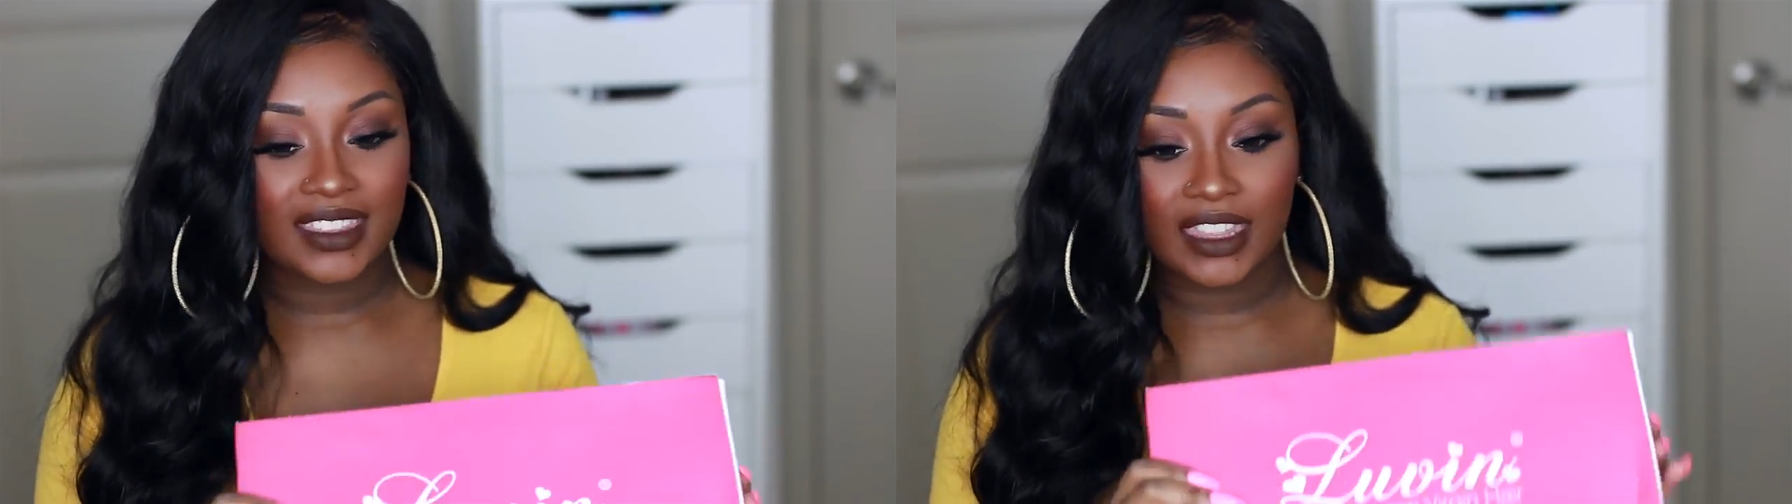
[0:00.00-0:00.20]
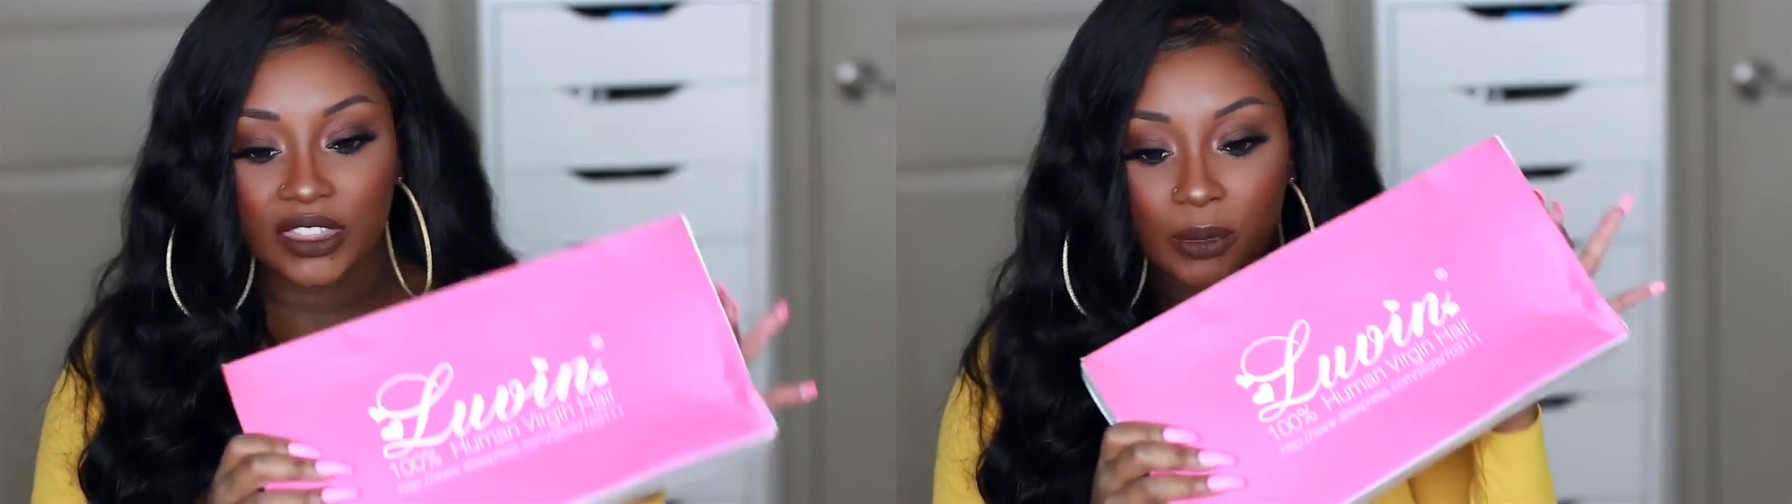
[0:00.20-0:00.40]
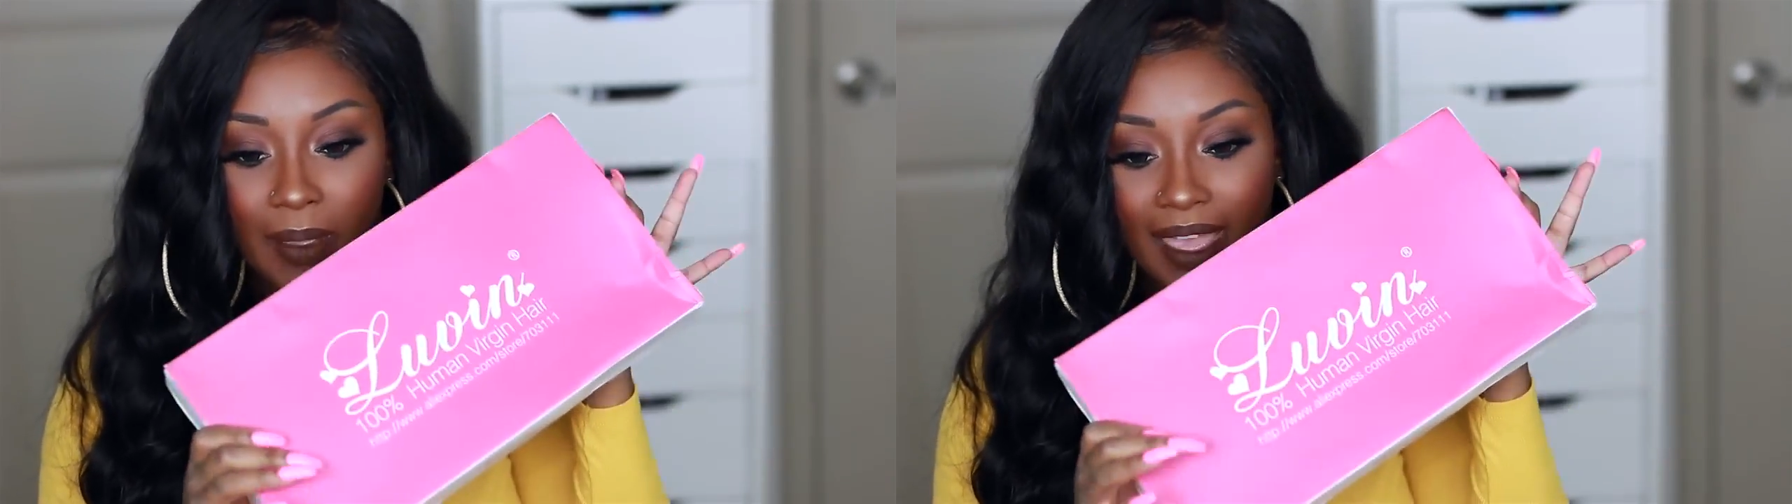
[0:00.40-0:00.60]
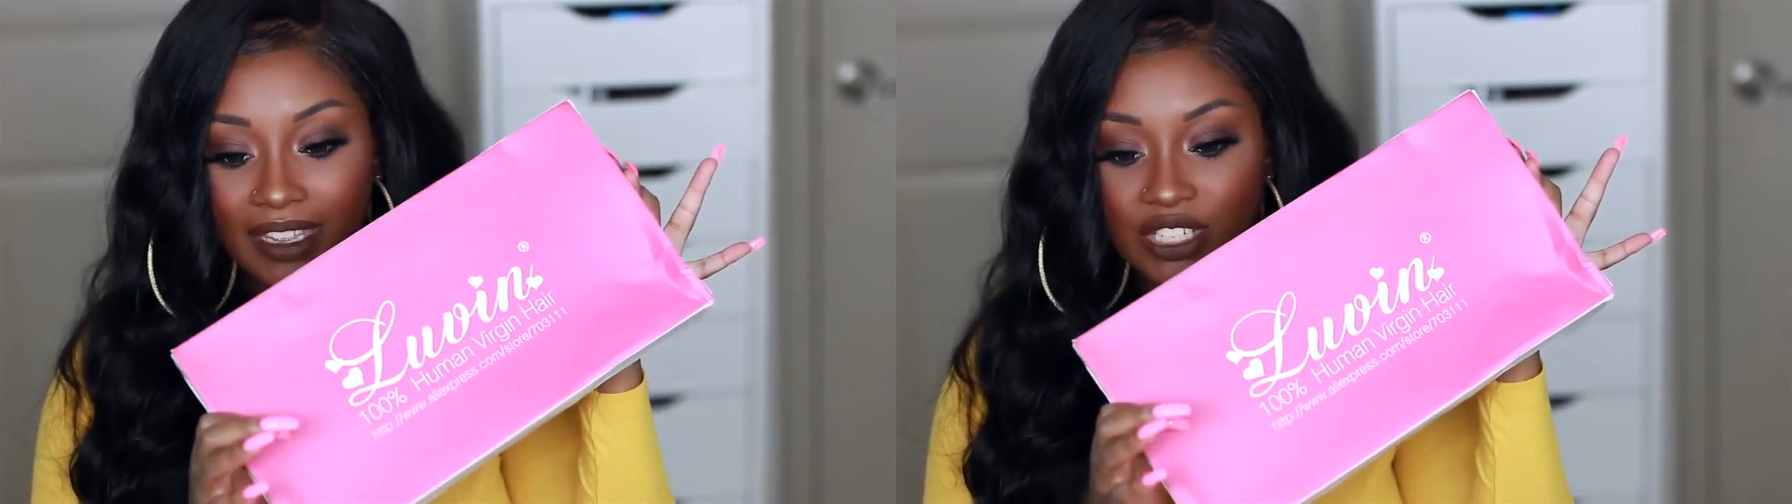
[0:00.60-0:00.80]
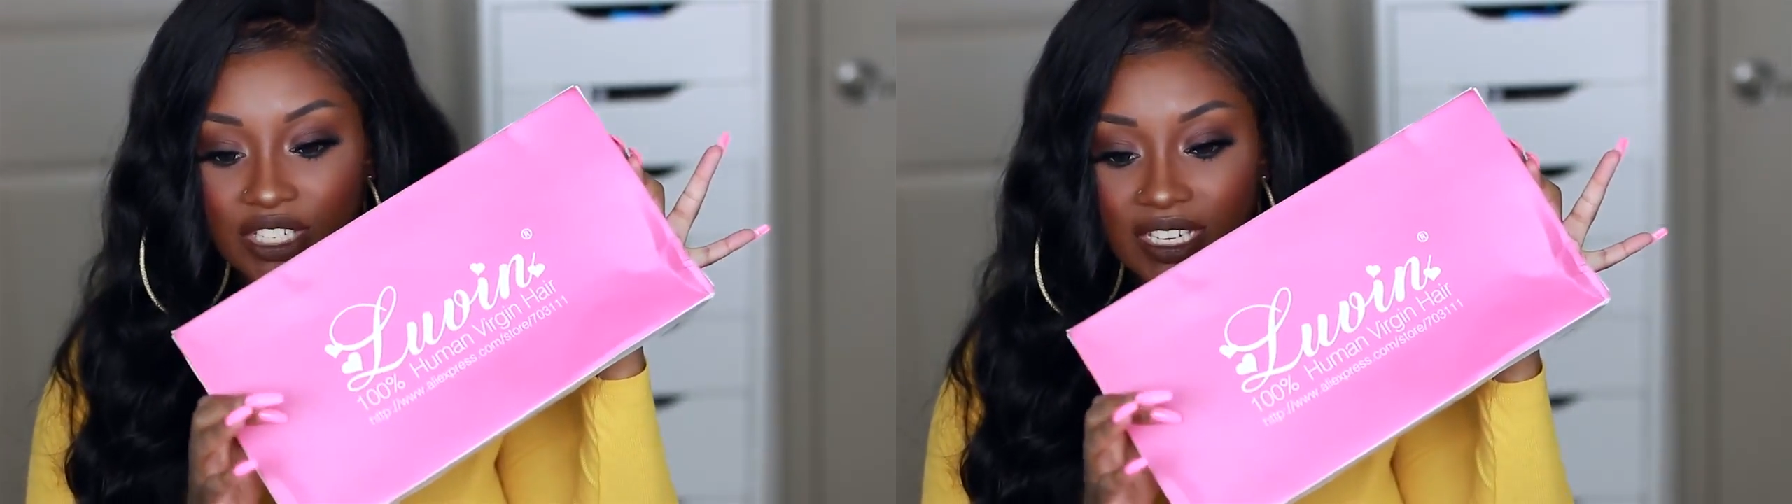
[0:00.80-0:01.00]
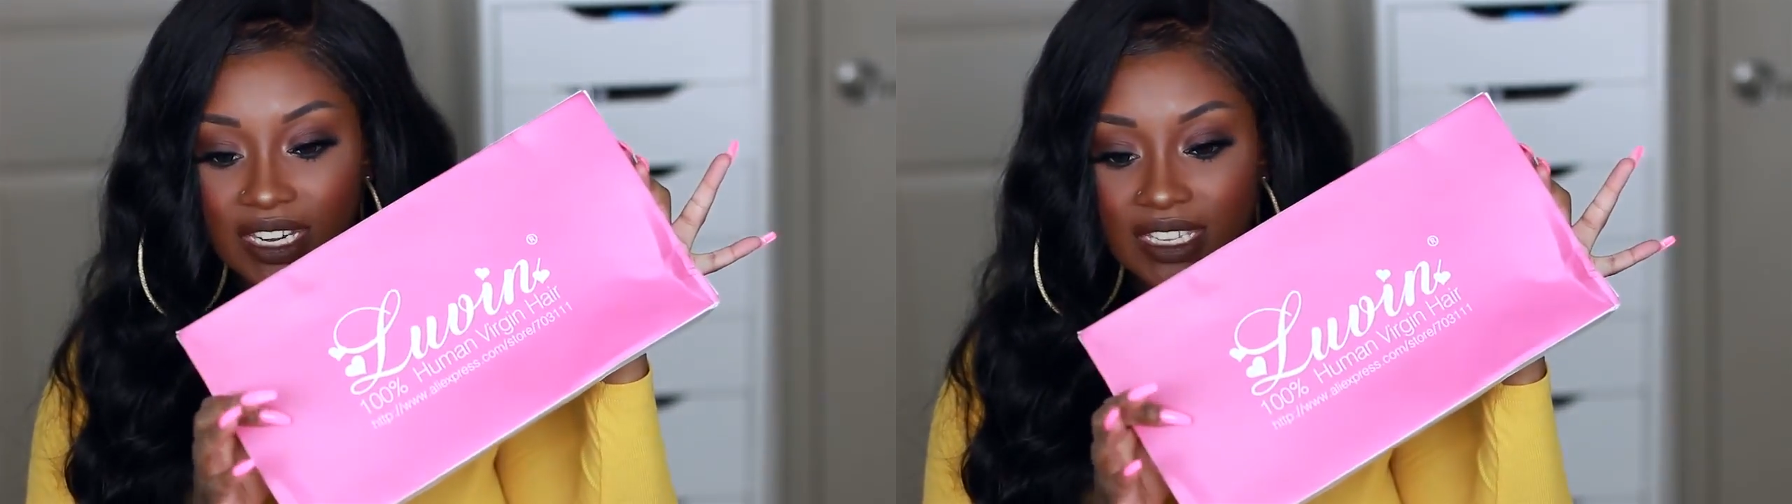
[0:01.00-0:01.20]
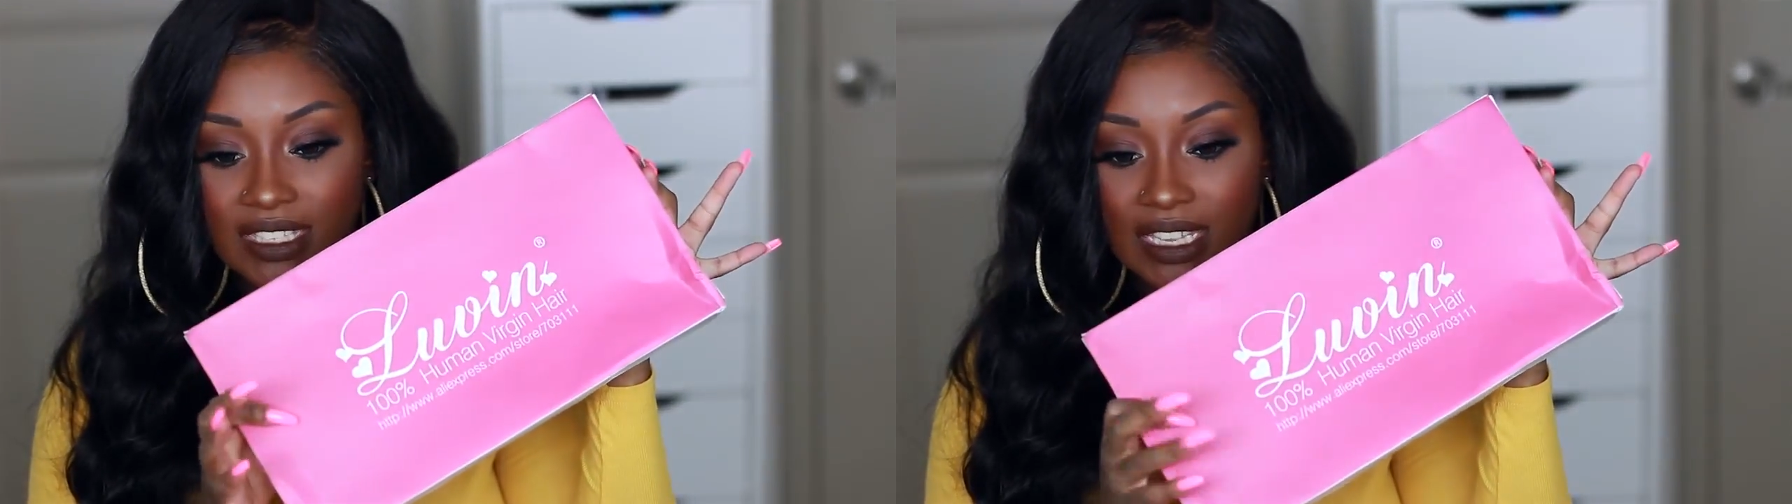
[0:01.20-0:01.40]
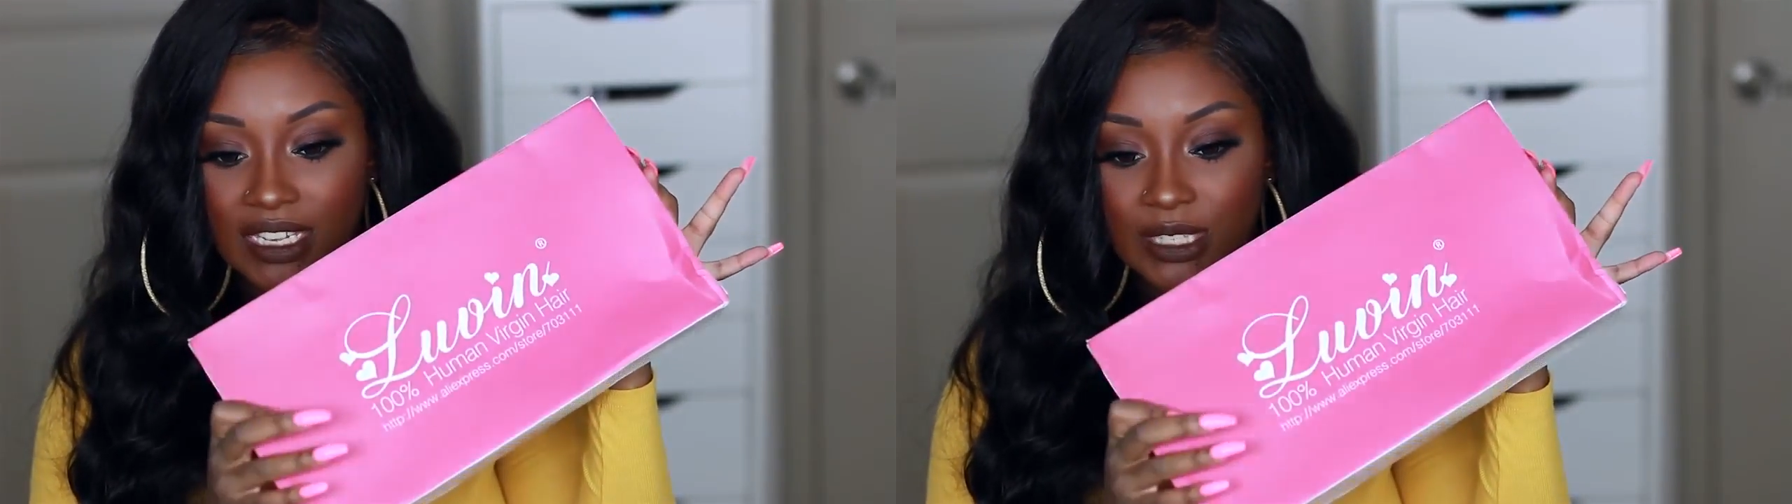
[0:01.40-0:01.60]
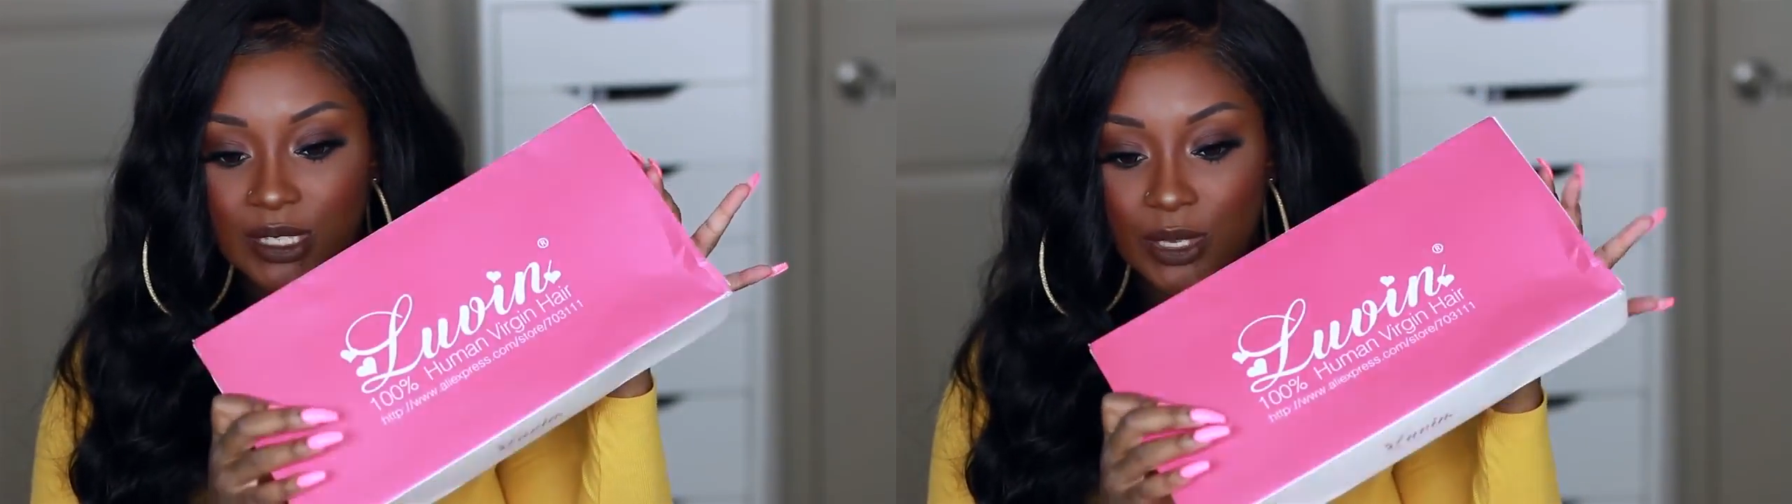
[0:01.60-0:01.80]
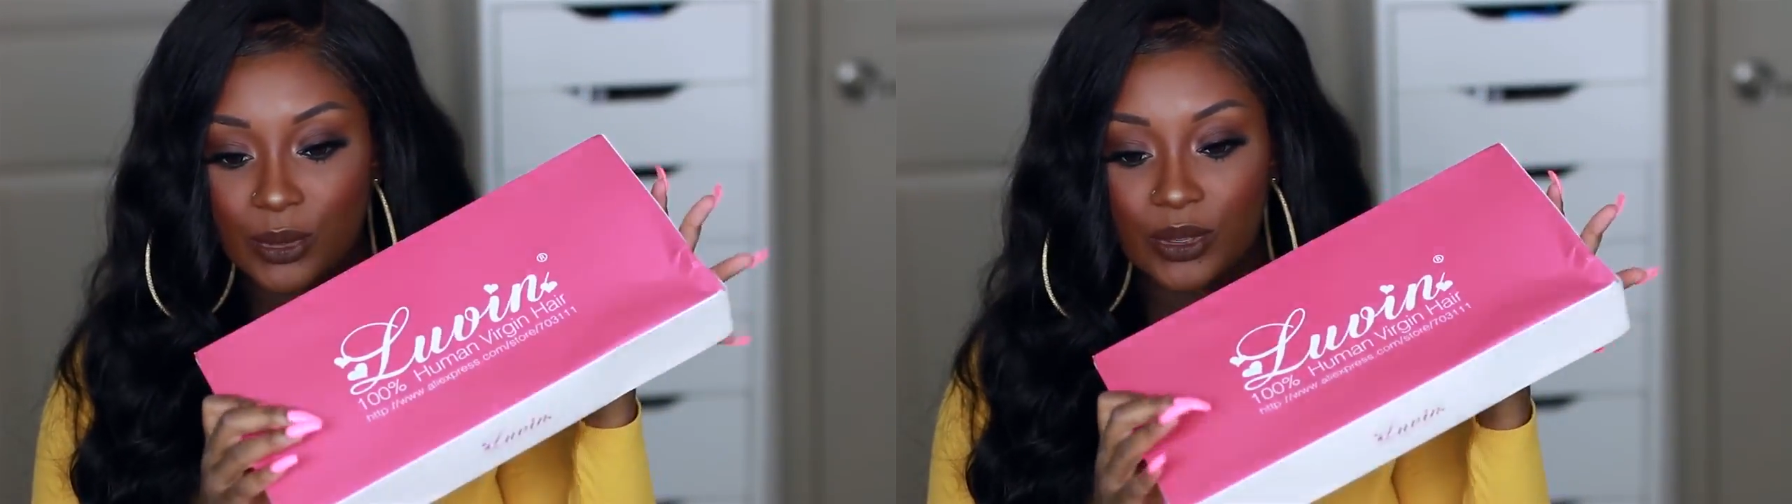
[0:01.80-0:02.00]
think that their packaging is like
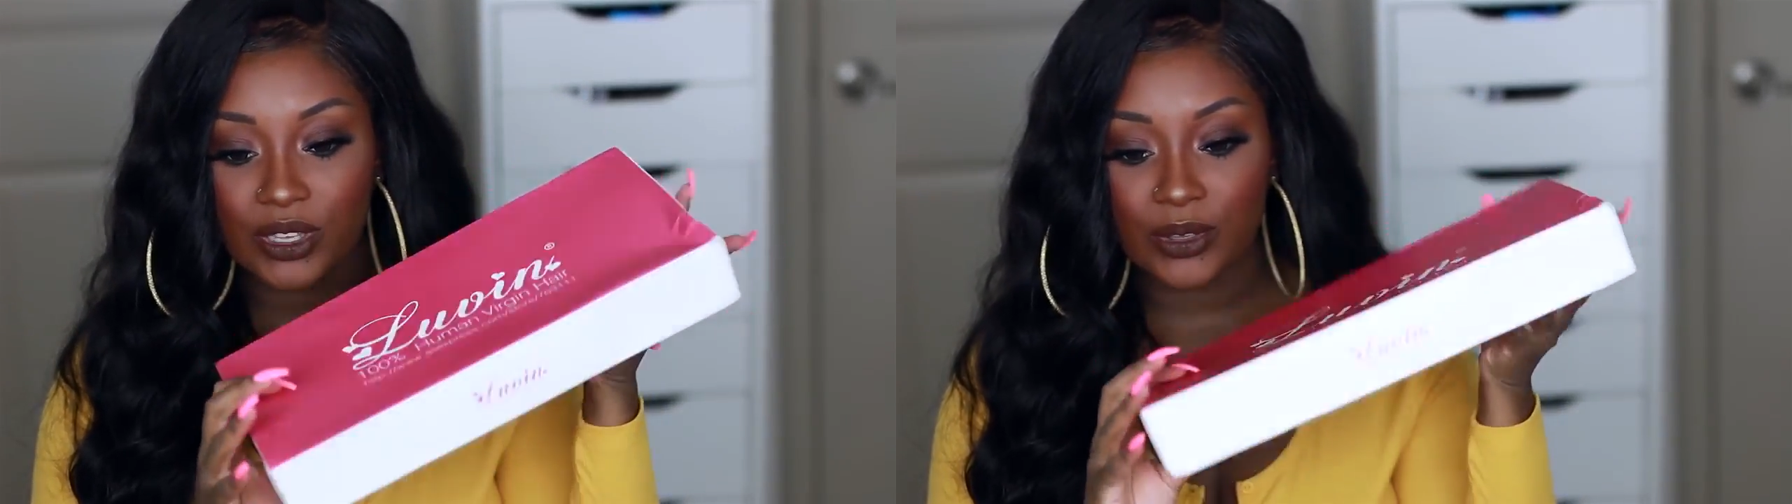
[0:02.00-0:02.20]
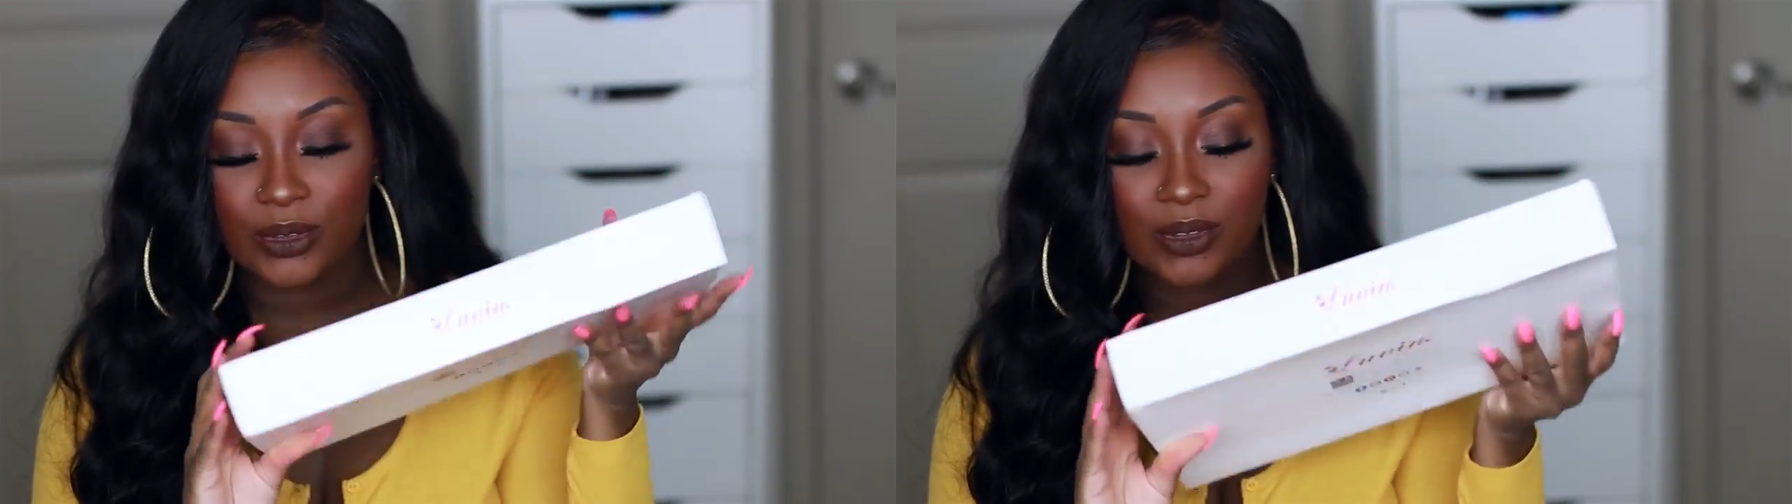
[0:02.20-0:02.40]
so cute.